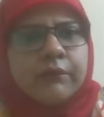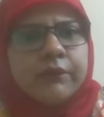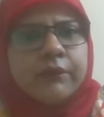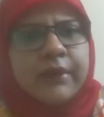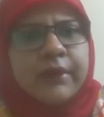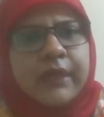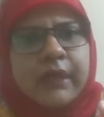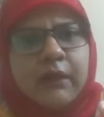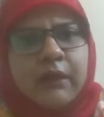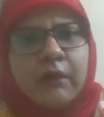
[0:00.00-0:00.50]

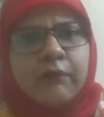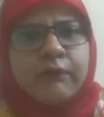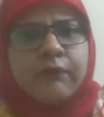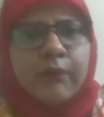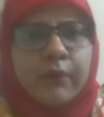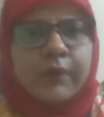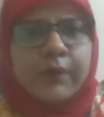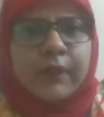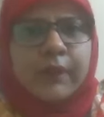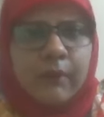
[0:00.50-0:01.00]
3 or
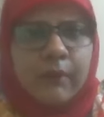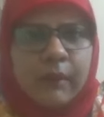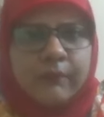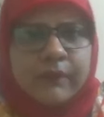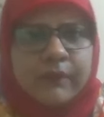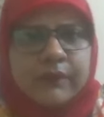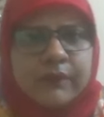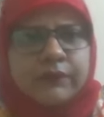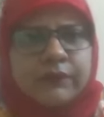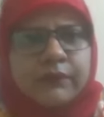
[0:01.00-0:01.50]
4
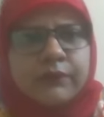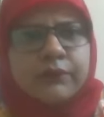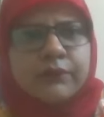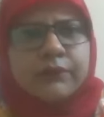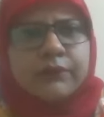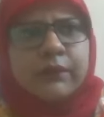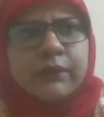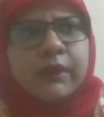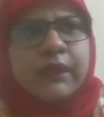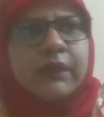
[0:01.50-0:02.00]
requirements,
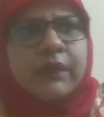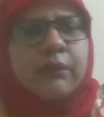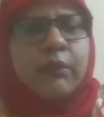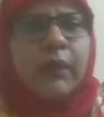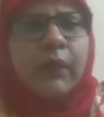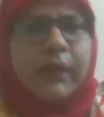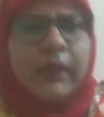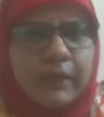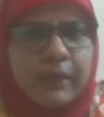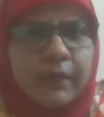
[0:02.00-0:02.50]
usually
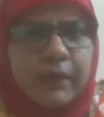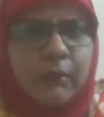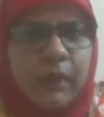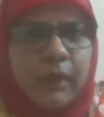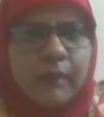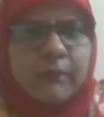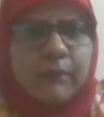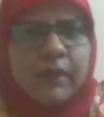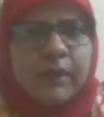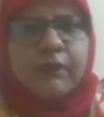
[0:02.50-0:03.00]
one
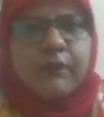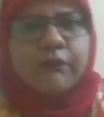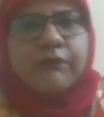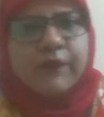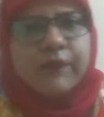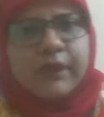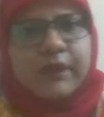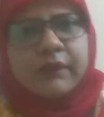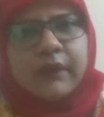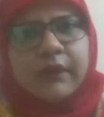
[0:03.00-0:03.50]
requirement, and
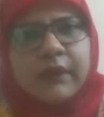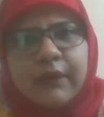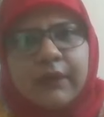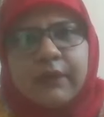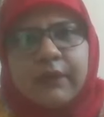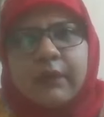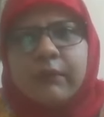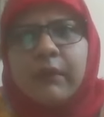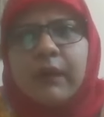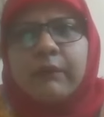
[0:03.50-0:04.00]
within that
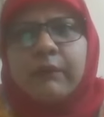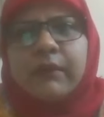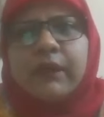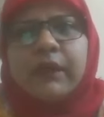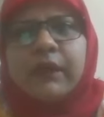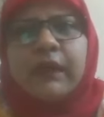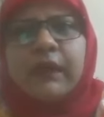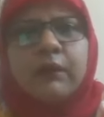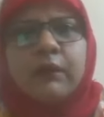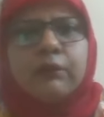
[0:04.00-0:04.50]
requirement
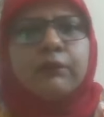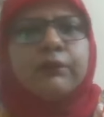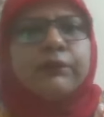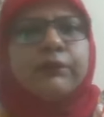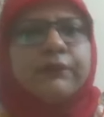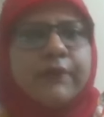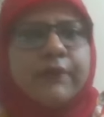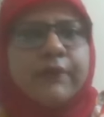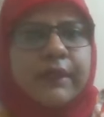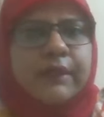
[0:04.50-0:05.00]
there are 2
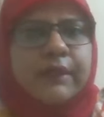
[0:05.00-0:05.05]
to 3